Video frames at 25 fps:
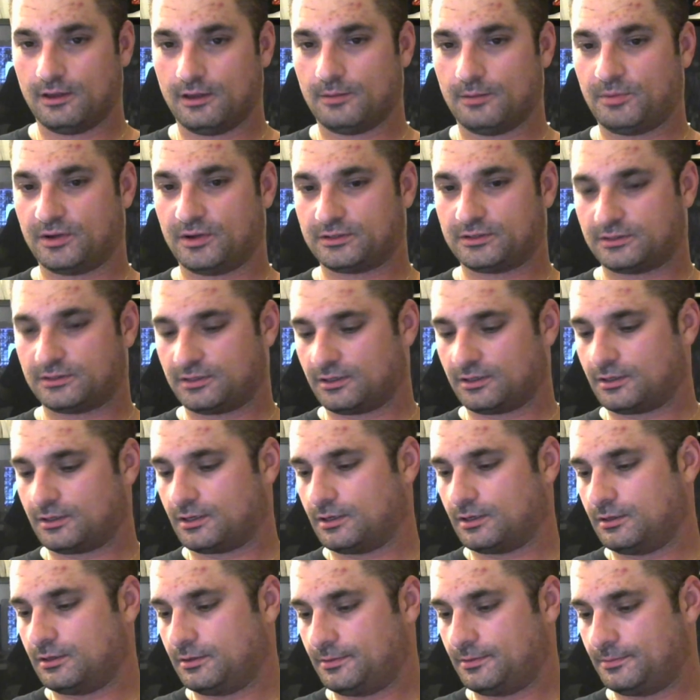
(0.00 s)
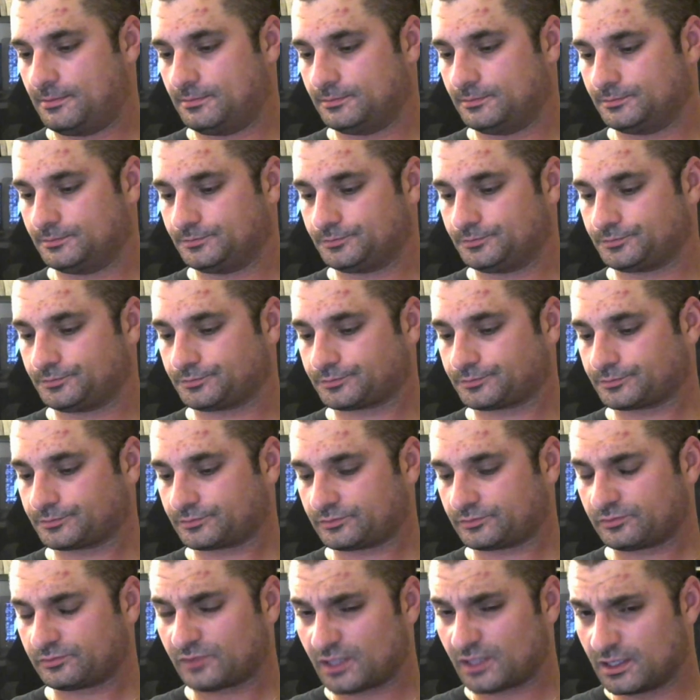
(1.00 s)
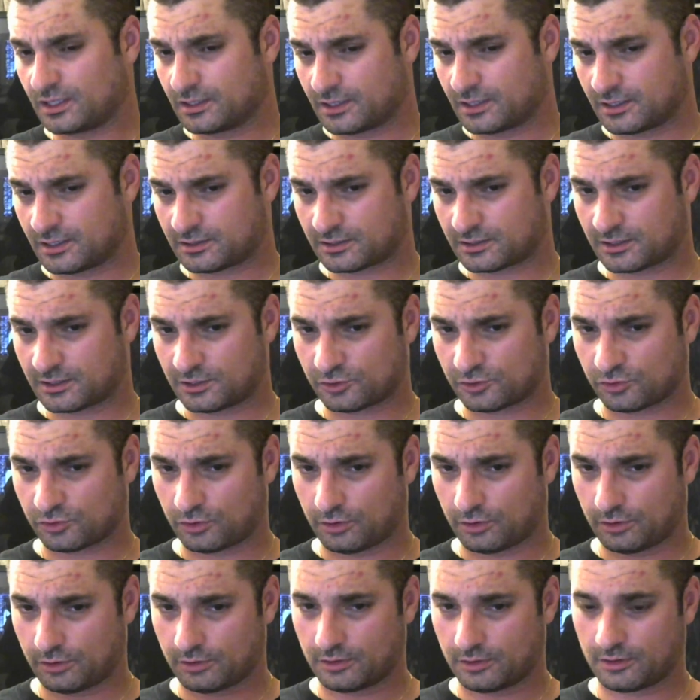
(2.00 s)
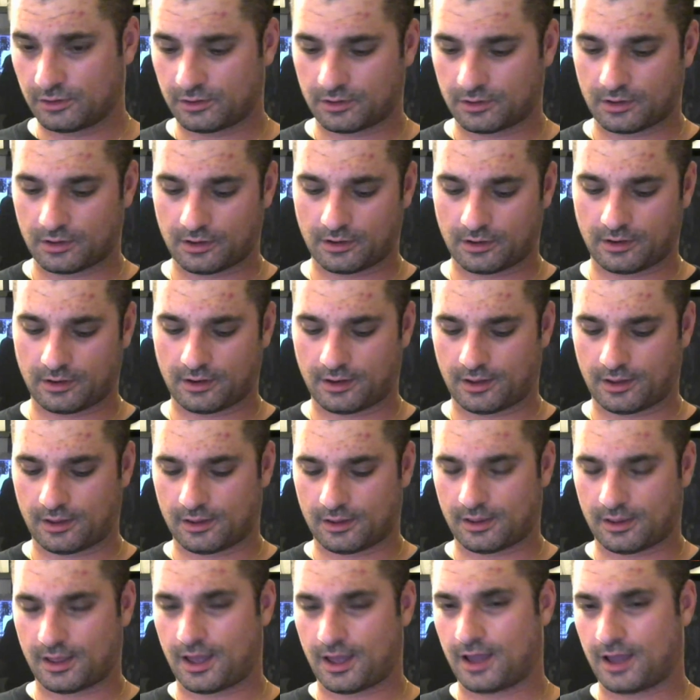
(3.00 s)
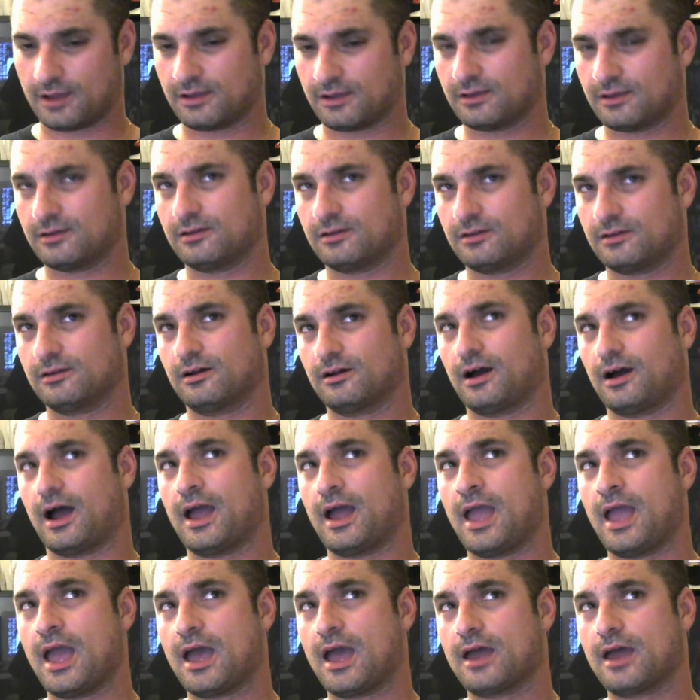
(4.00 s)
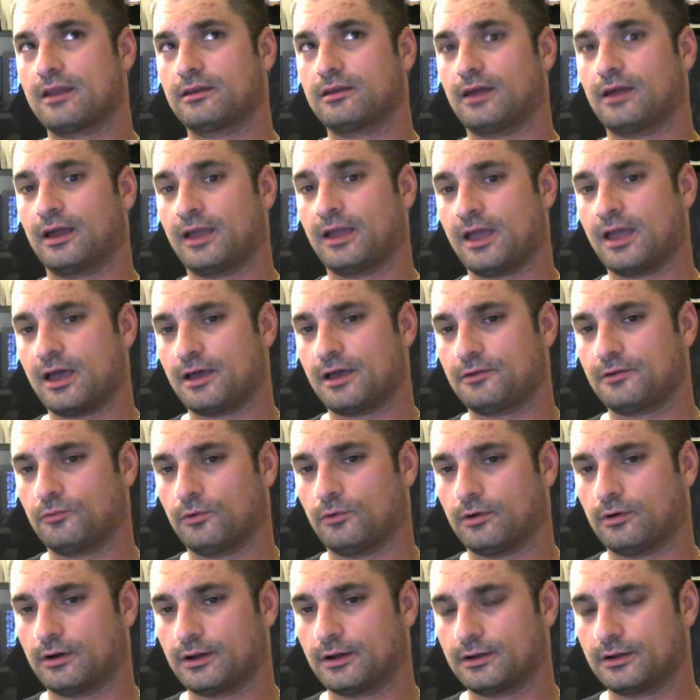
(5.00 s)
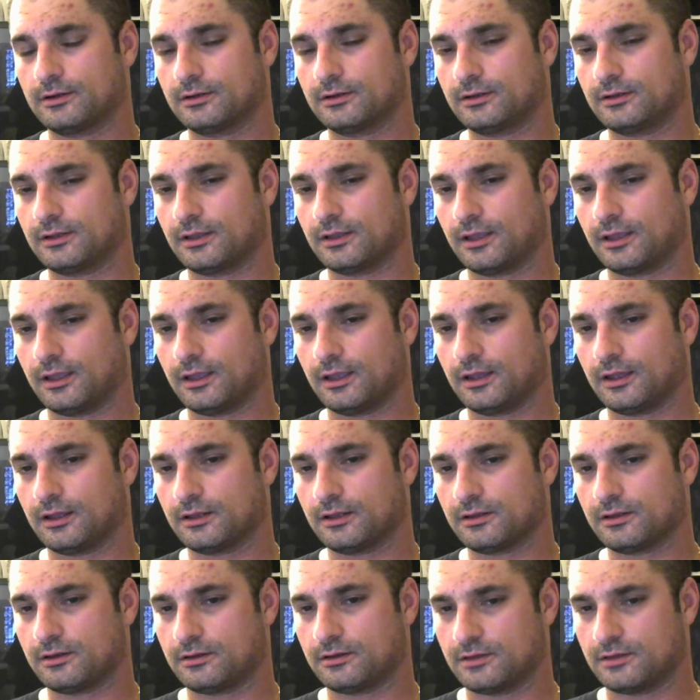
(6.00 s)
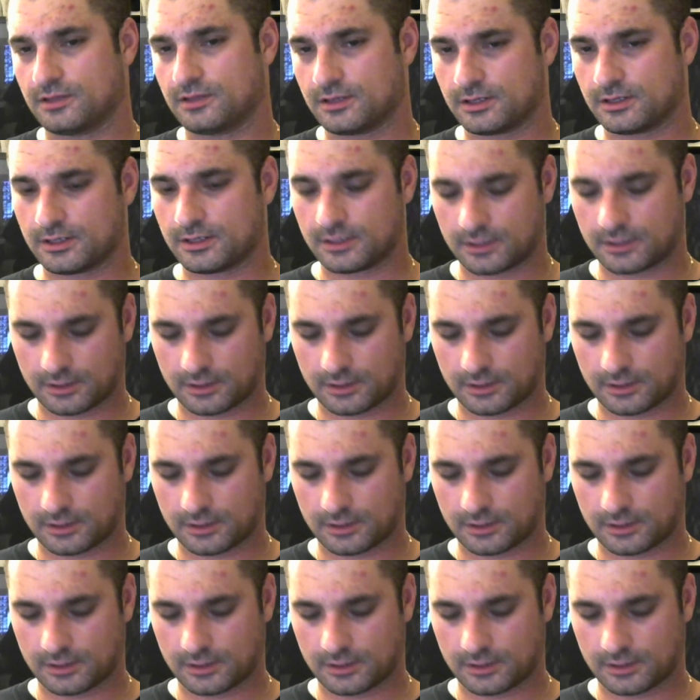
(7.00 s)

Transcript: But this controller, you know, I had one, and the